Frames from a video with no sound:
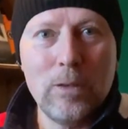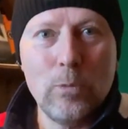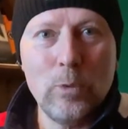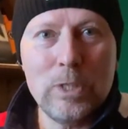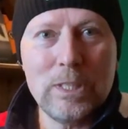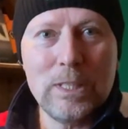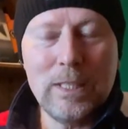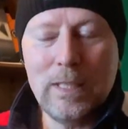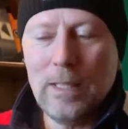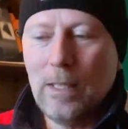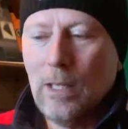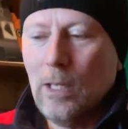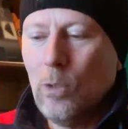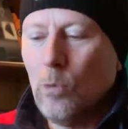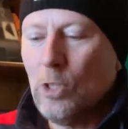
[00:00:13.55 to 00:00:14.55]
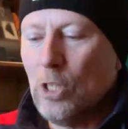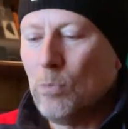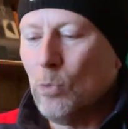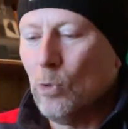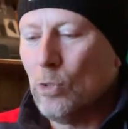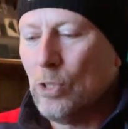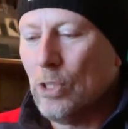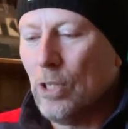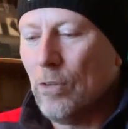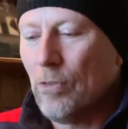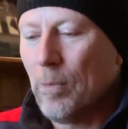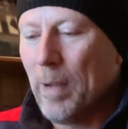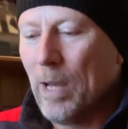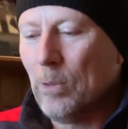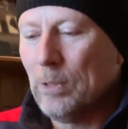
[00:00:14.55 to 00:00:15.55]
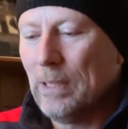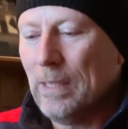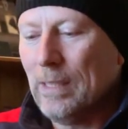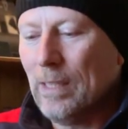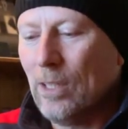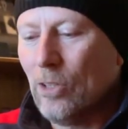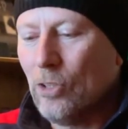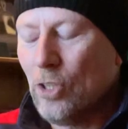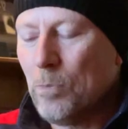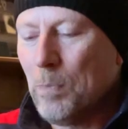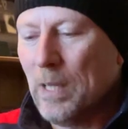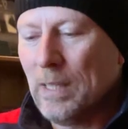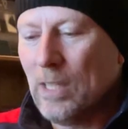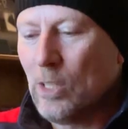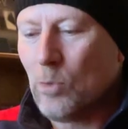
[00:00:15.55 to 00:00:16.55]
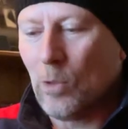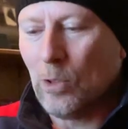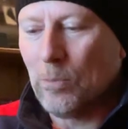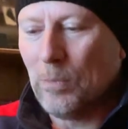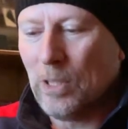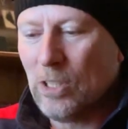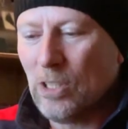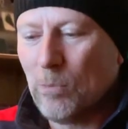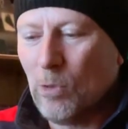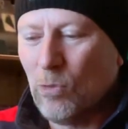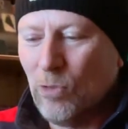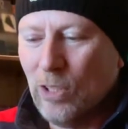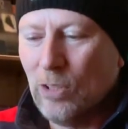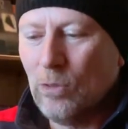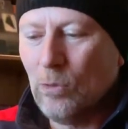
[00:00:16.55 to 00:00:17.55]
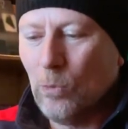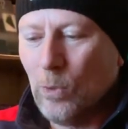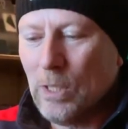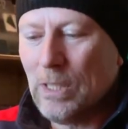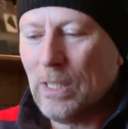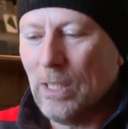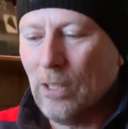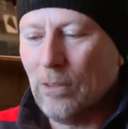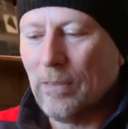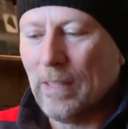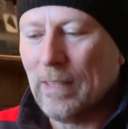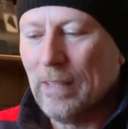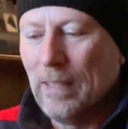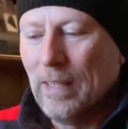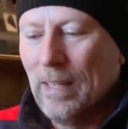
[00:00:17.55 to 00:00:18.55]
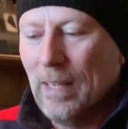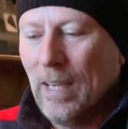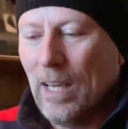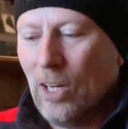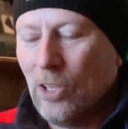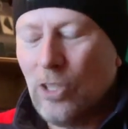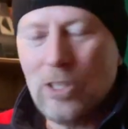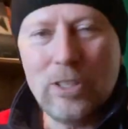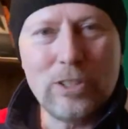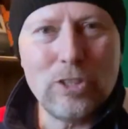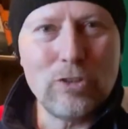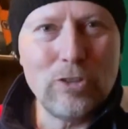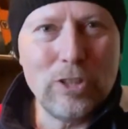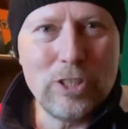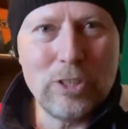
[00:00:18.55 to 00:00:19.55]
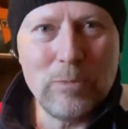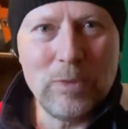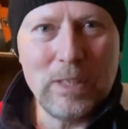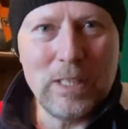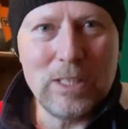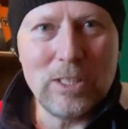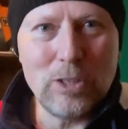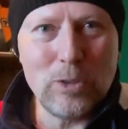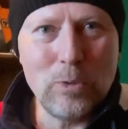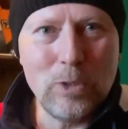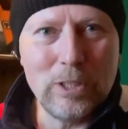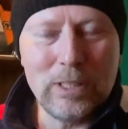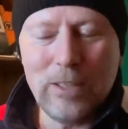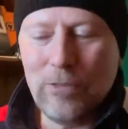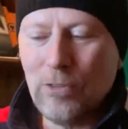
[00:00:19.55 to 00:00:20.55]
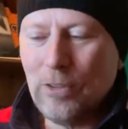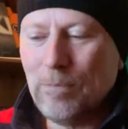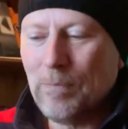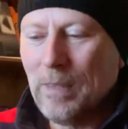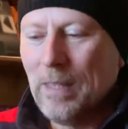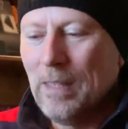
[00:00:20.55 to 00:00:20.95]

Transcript: whiskey, which is brought to you from Aldi. And I just picked this one up because I'm a real whiskey lover, and I just like to try some things that are quite different.